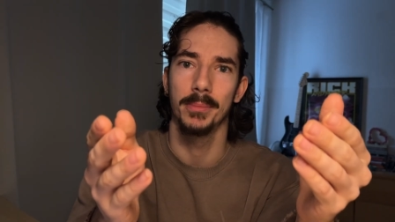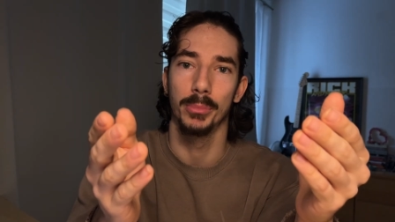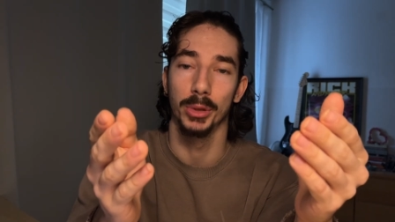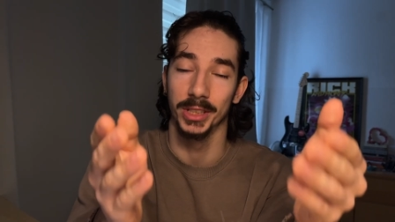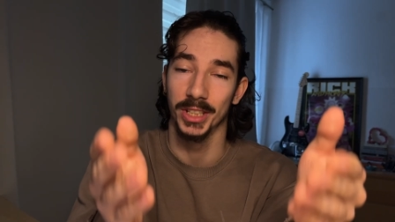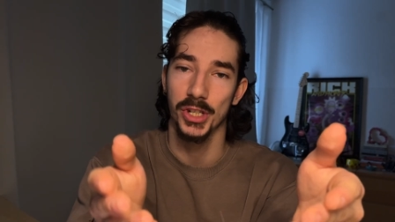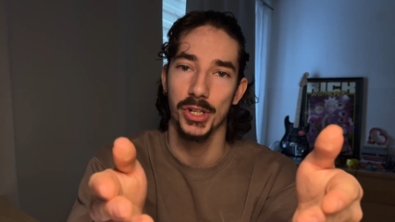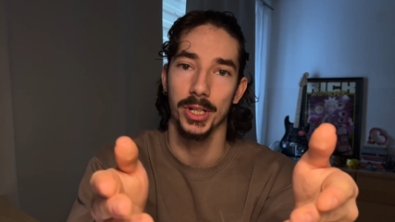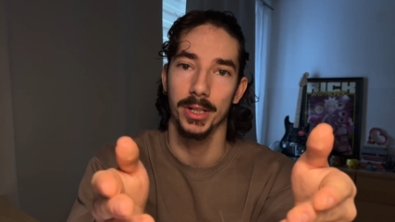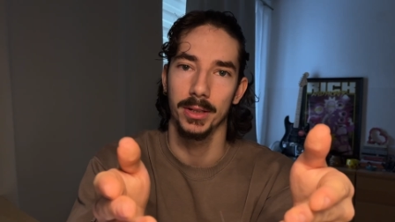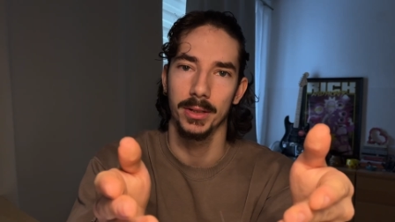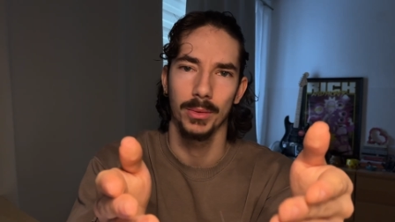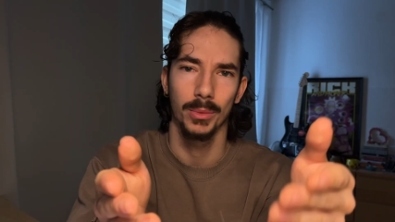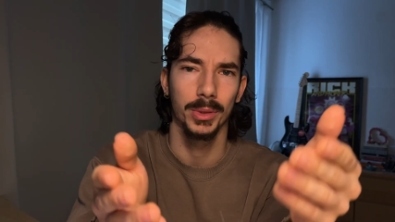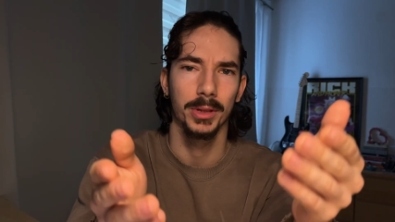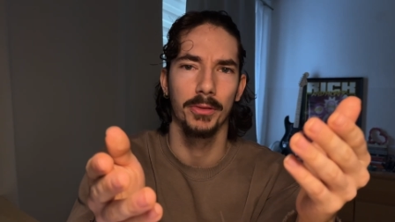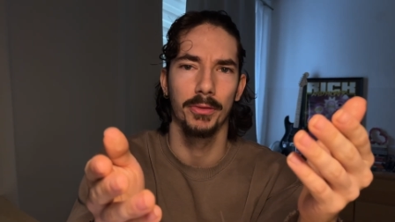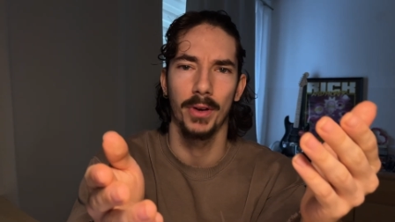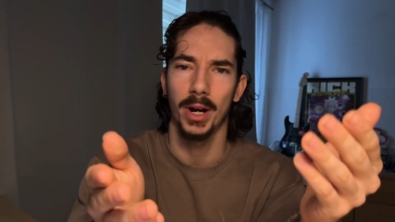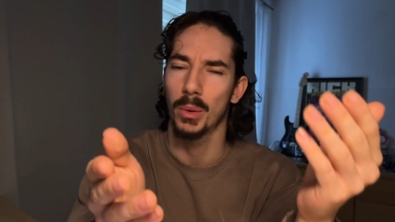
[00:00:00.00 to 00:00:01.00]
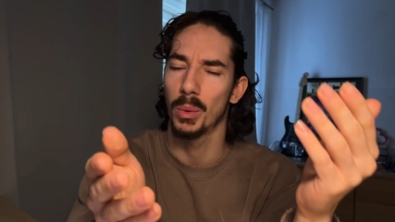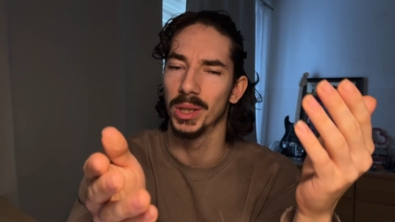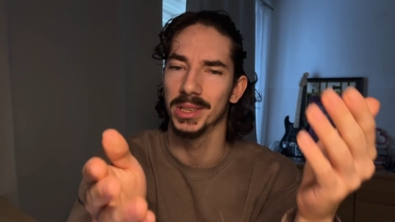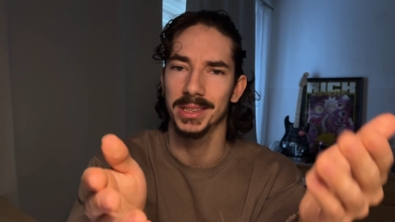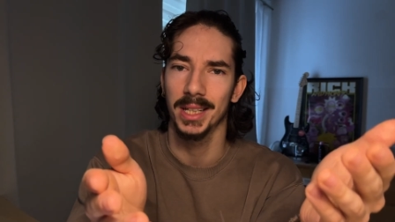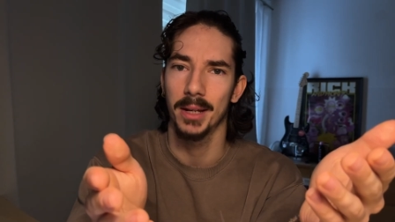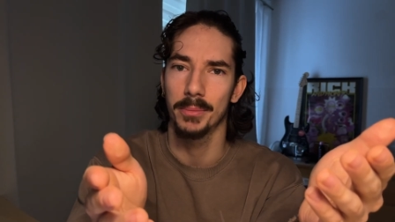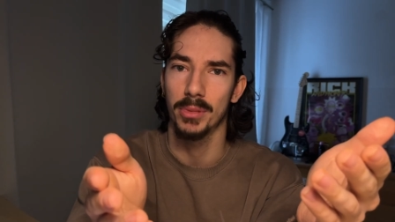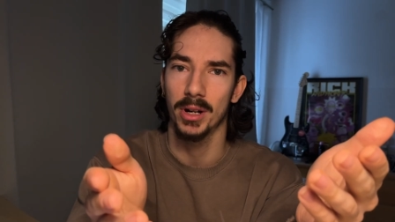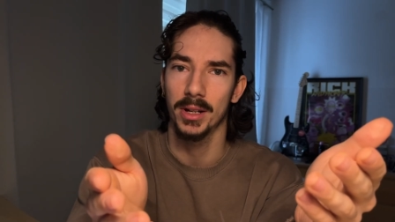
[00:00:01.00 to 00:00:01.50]
position, the fuck was
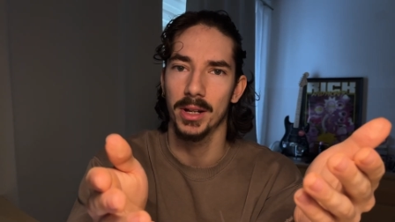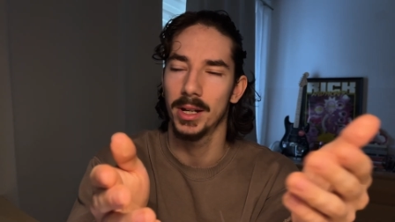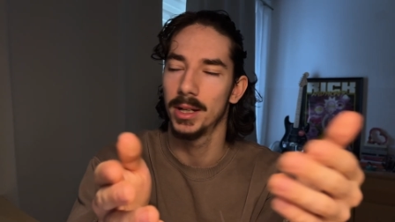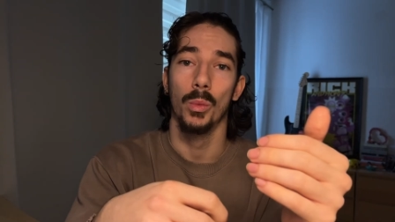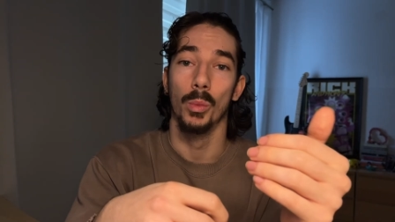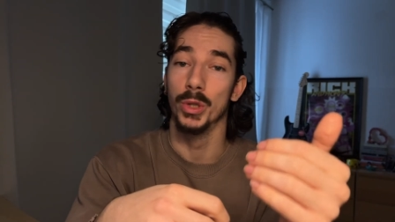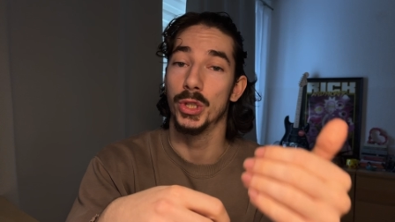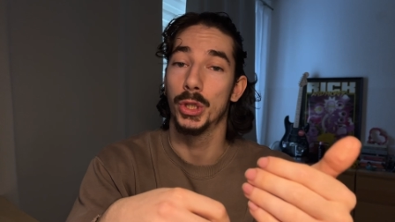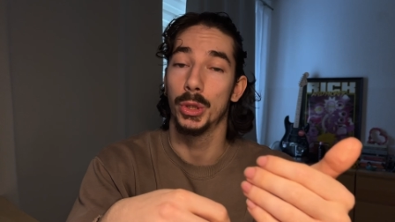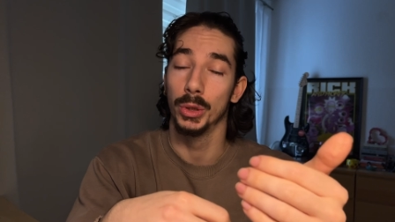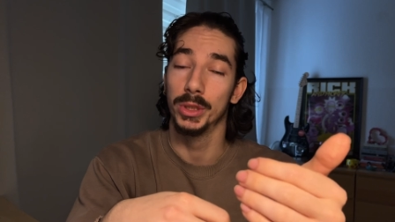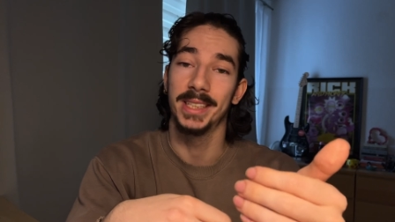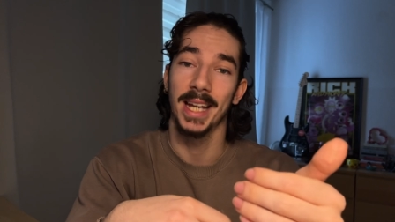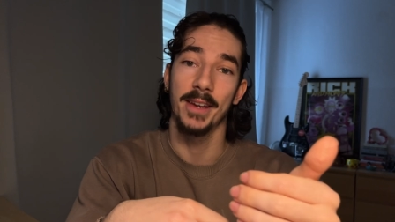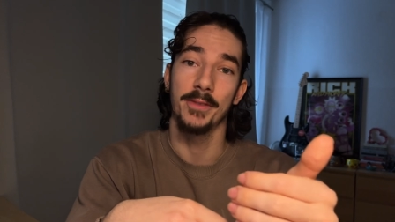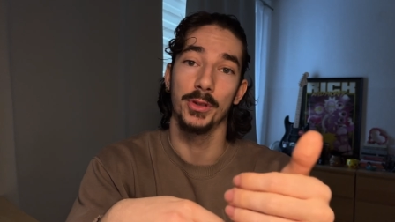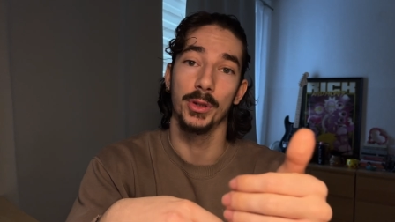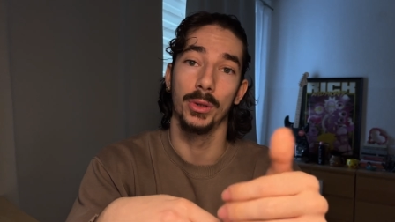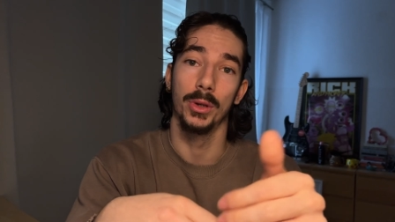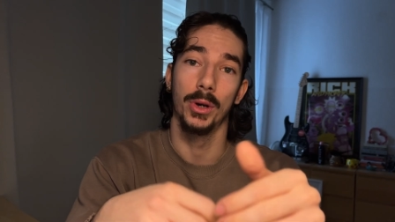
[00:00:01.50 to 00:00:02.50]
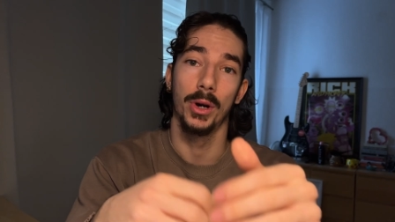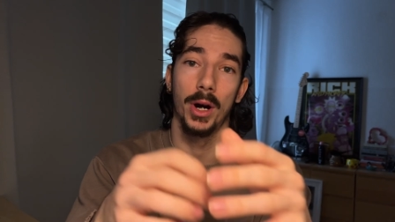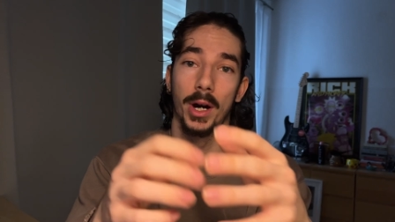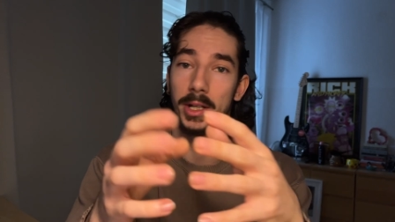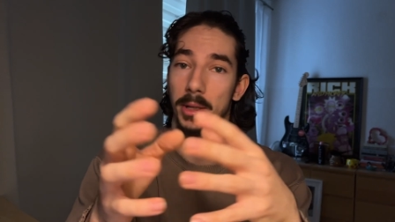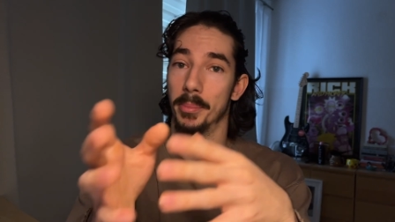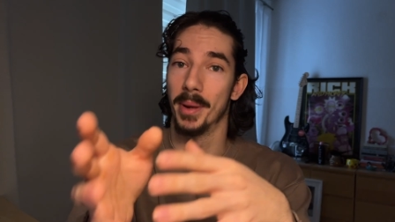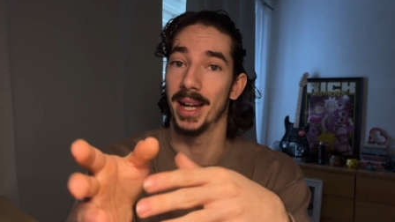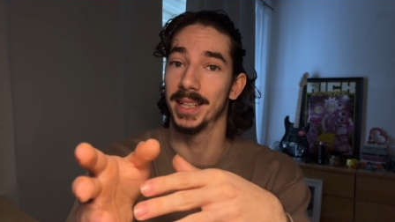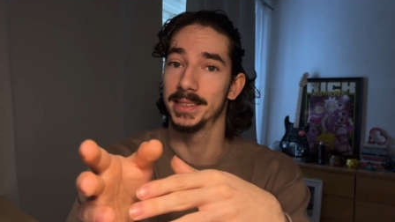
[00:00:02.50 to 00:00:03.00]
that, brother? Which could save you on
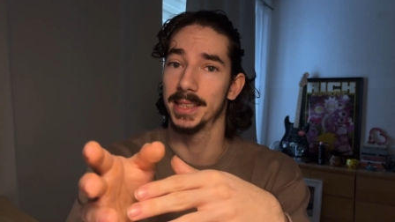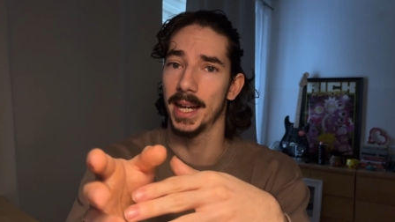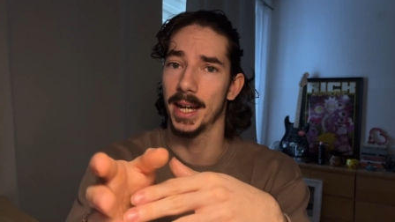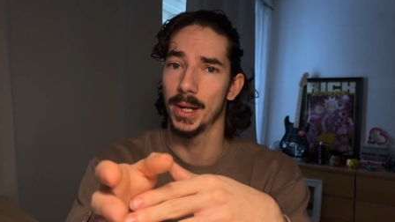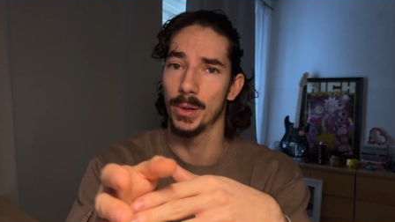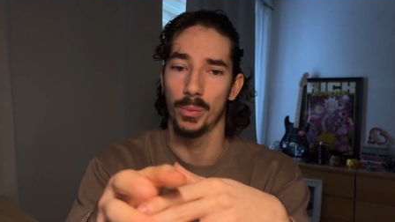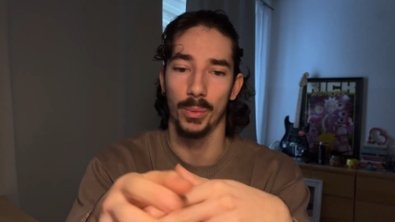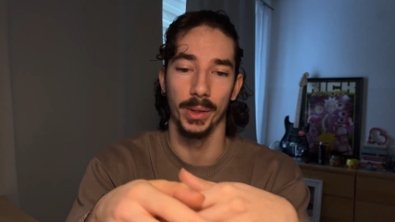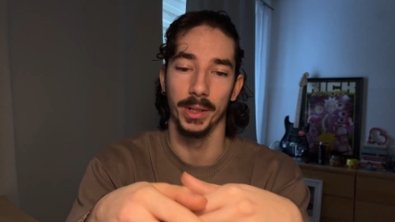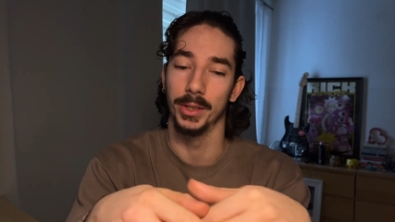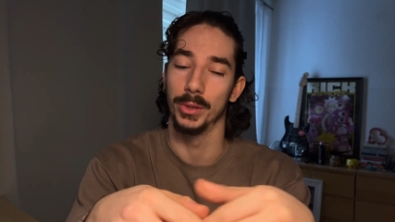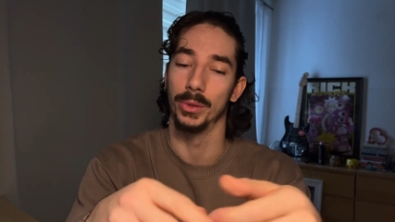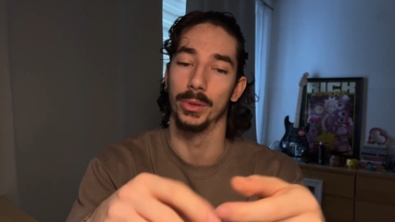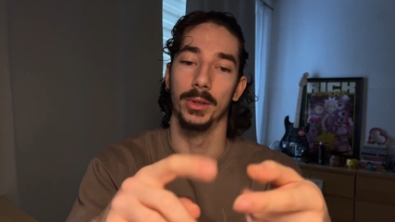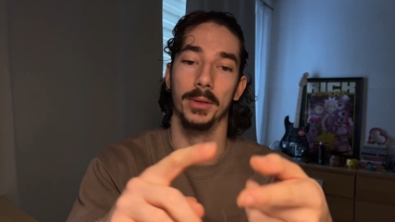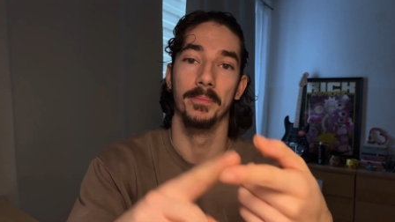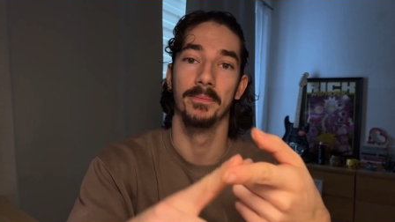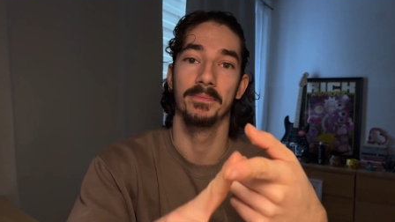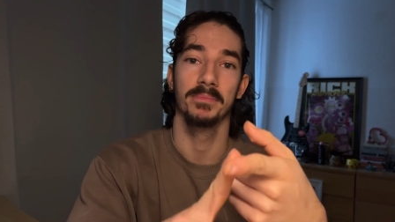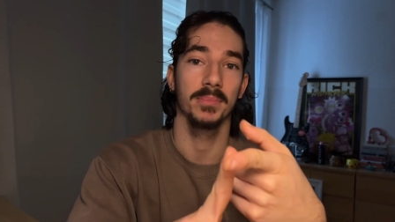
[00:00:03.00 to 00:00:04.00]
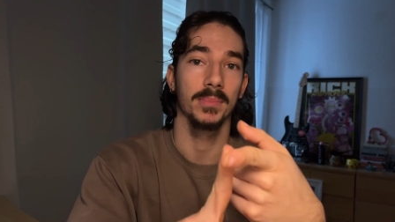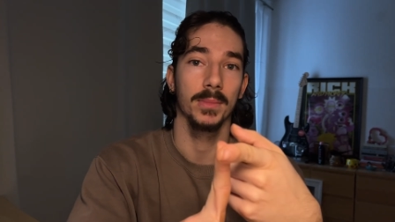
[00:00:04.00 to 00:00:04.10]
a bad day when you